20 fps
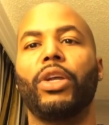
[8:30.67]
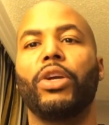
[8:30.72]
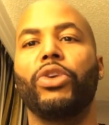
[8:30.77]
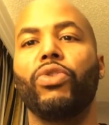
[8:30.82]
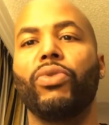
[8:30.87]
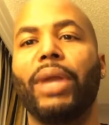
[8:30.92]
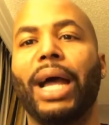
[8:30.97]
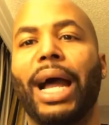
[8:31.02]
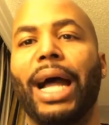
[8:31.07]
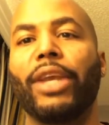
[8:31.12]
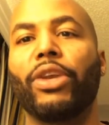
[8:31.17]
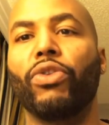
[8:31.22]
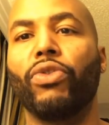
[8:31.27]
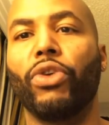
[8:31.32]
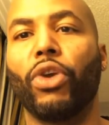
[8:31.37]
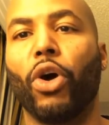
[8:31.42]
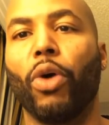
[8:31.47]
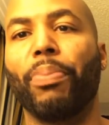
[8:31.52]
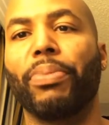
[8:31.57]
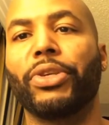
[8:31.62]
do not do
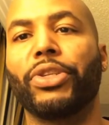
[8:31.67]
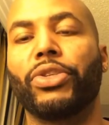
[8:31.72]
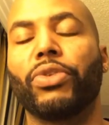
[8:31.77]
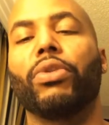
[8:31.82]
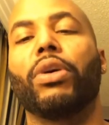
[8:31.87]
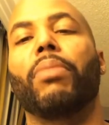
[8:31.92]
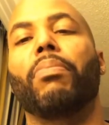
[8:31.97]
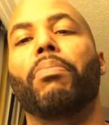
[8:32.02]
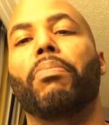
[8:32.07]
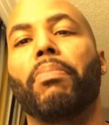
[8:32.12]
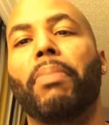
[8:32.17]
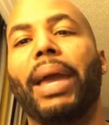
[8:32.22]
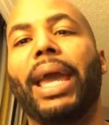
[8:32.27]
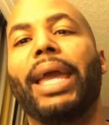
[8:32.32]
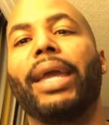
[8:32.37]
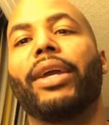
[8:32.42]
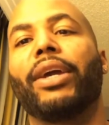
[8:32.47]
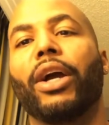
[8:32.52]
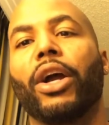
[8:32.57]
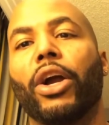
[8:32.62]
no pursuing.
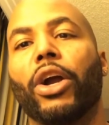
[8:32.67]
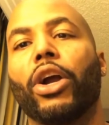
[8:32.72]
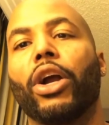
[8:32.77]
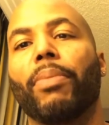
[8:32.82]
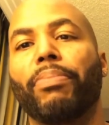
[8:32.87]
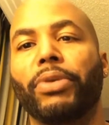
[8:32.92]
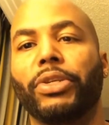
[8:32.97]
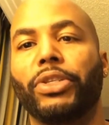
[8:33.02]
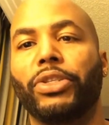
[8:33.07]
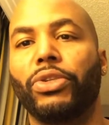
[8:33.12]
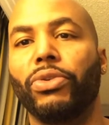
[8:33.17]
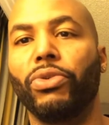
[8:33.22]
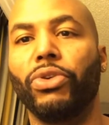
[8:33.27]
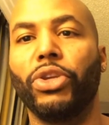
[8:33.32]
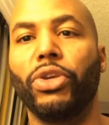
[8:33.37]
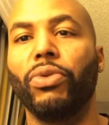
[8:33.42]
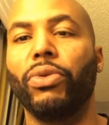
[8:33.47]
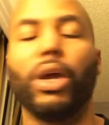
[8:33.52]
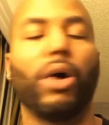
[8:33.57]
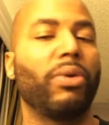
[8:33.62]
Make her pursue
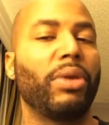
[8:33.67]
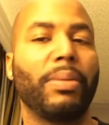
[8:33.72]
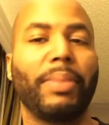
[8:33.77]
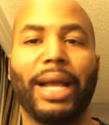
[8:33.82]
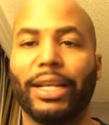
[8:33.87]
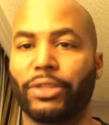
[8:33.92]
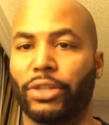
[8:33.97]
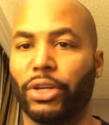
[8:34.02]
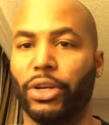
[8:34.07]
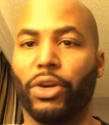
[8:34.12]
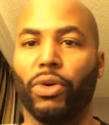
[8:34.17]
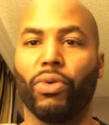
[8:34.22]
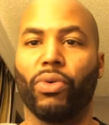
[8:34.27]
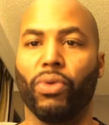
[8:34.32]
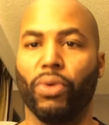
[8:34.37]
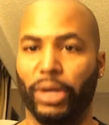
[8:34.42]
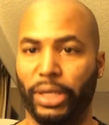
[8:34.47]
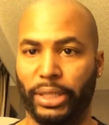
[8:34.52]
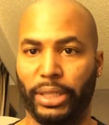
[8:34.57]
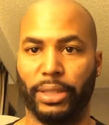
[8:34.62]
you. Don't even ask her no
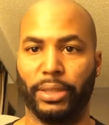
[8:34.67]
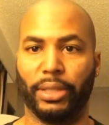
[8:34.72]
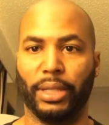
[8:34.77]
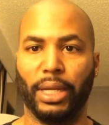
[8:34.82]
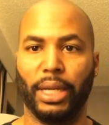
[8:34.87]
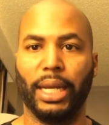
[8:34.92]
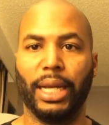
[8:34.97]
questions.